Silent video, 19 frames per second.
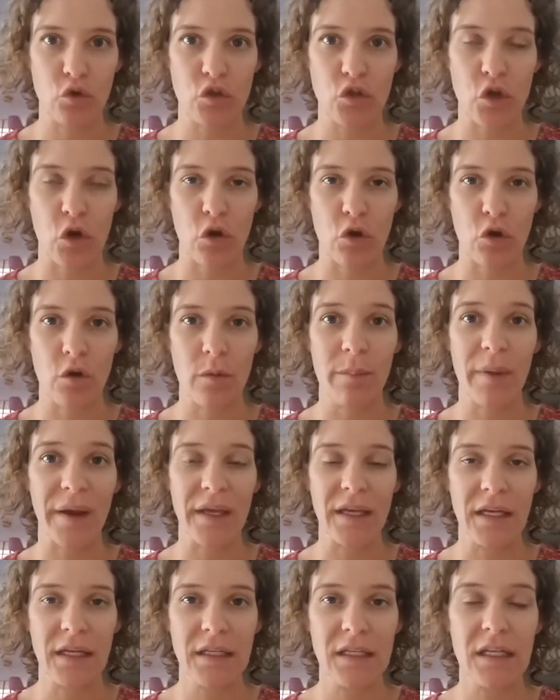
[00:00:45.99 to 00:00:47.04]
so by
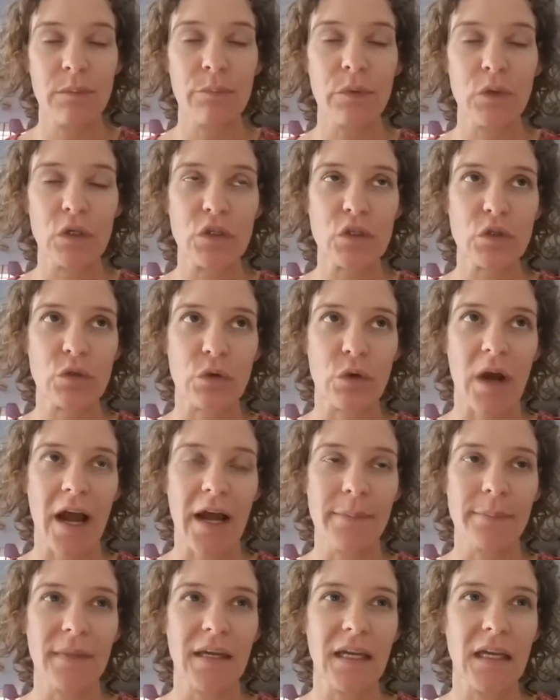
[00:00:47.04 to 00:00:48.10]
indie bookstore I
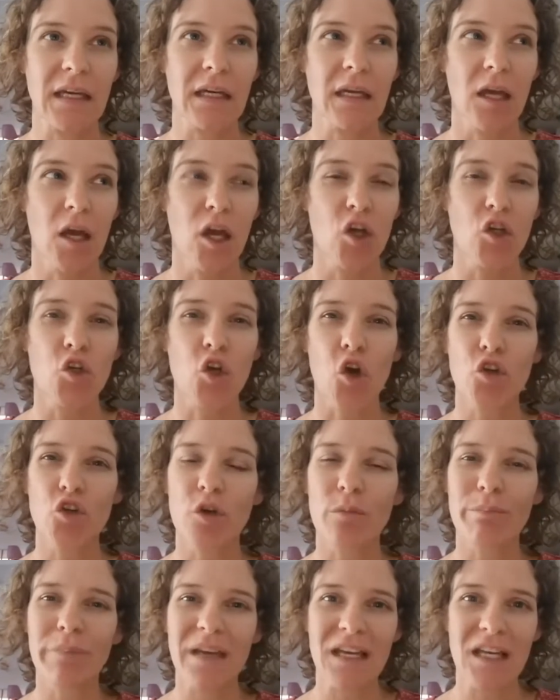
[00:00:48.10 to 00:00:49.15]
mean not your
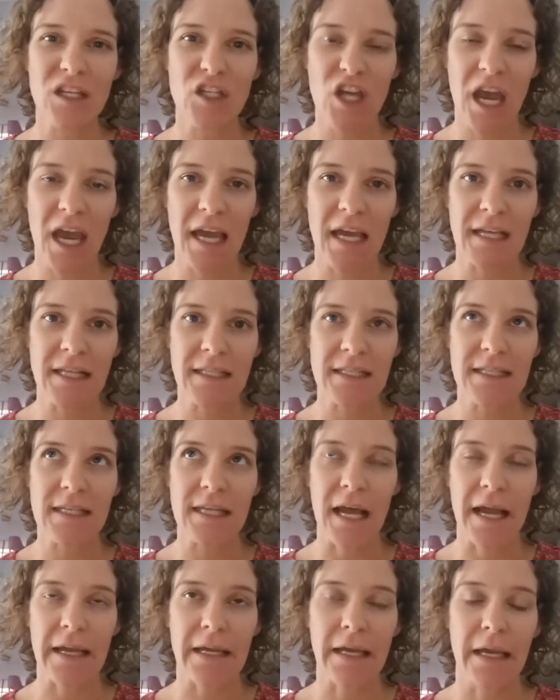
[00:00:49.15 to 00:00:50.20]
big chains
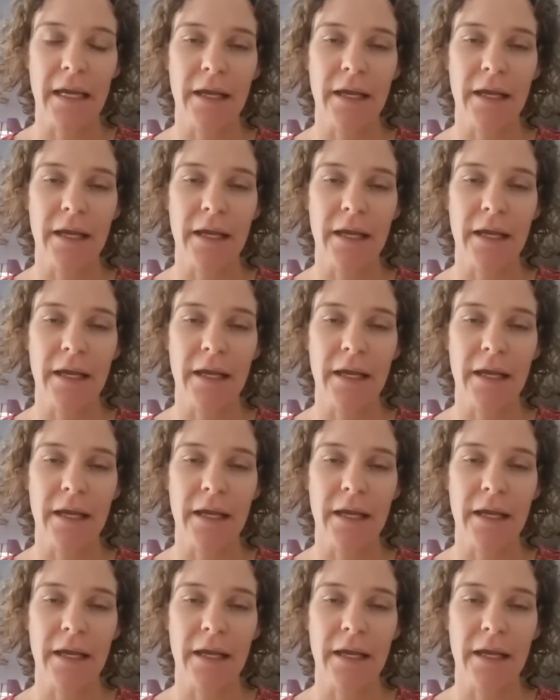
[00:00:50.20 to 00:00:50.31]
like